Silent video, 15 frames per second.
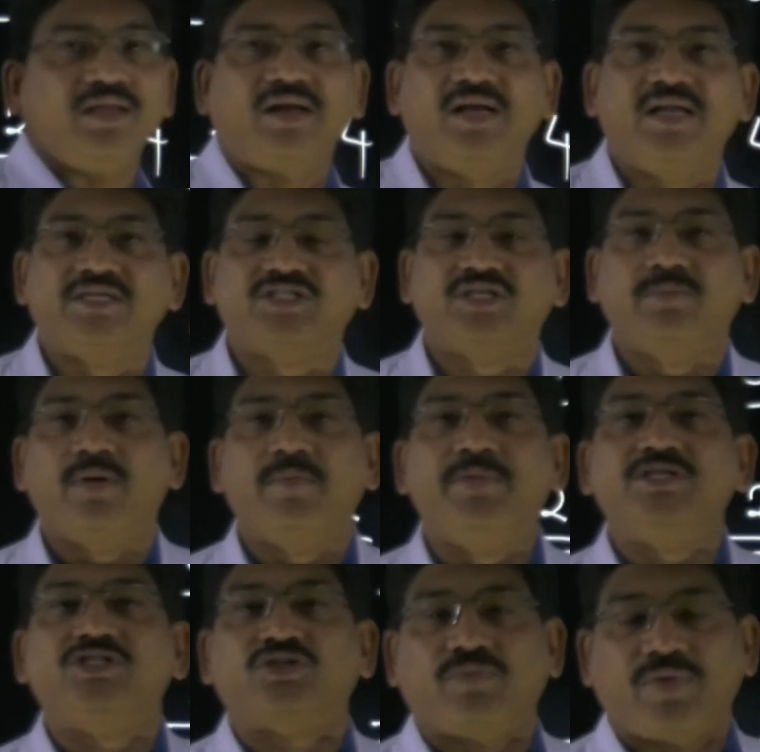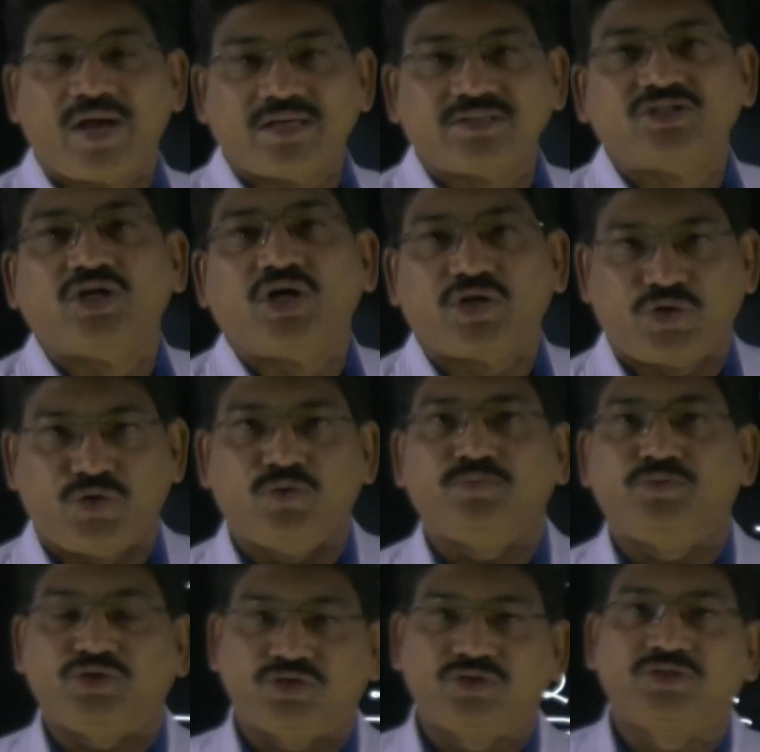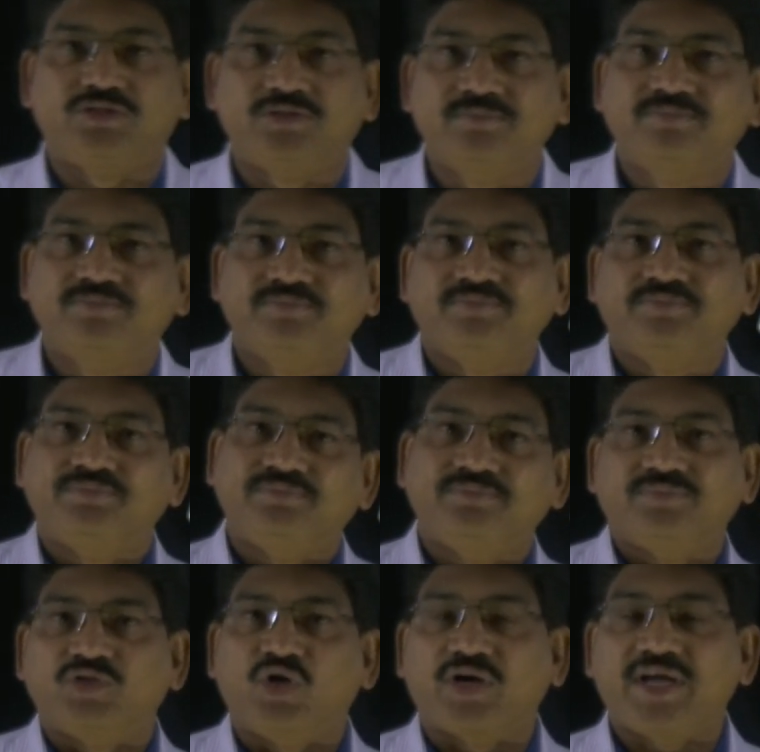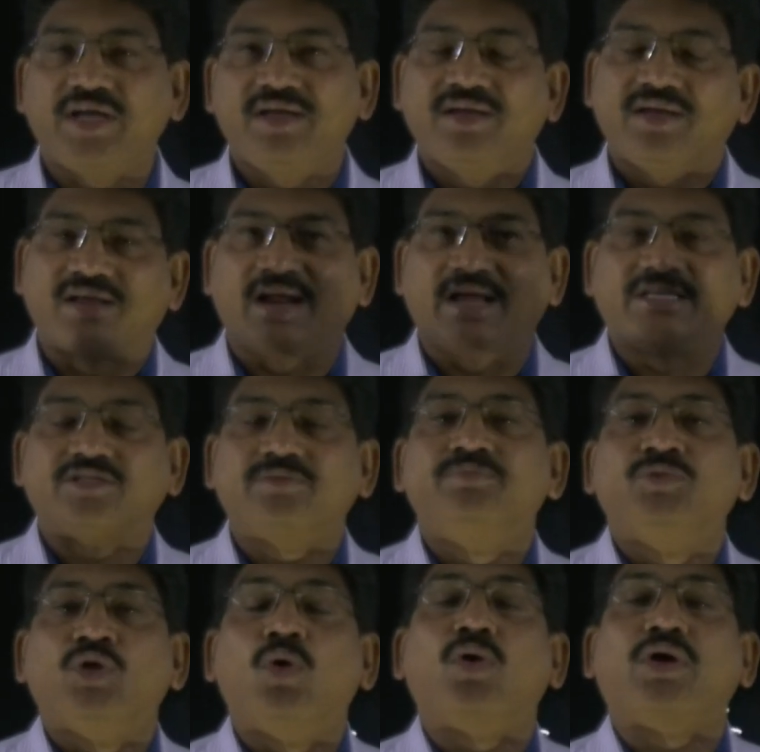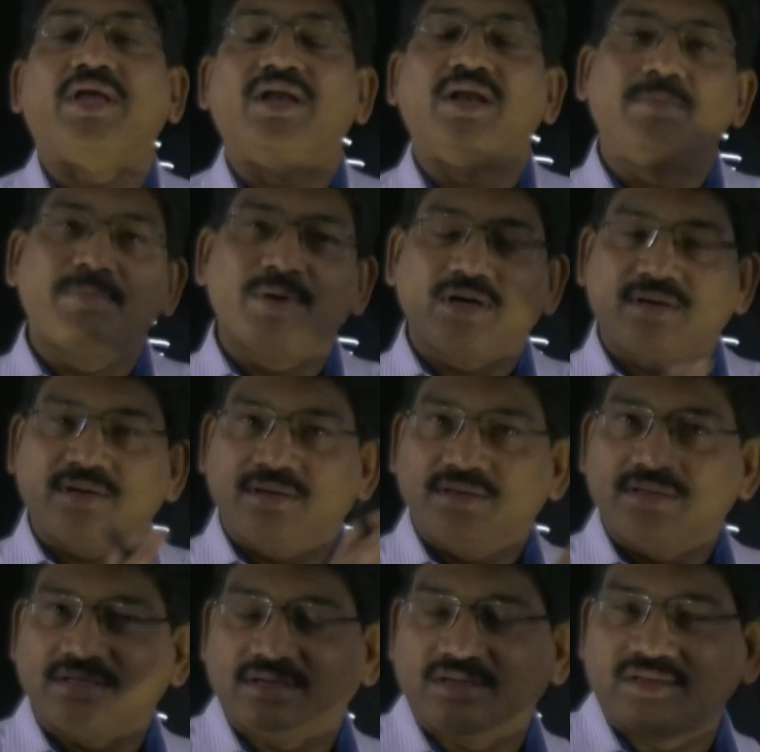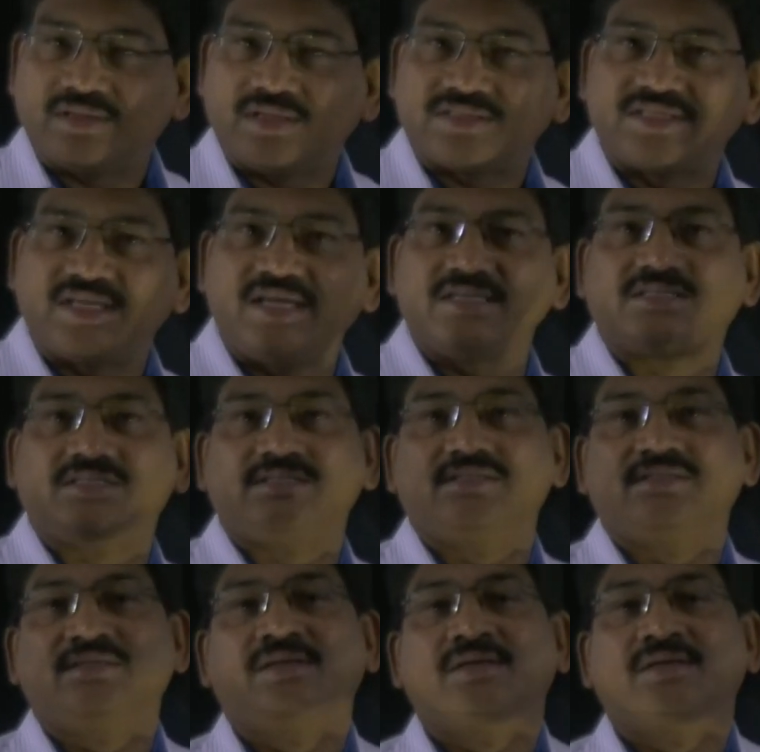the relation may be squares or cubes. Okay, right. Okay, number in the series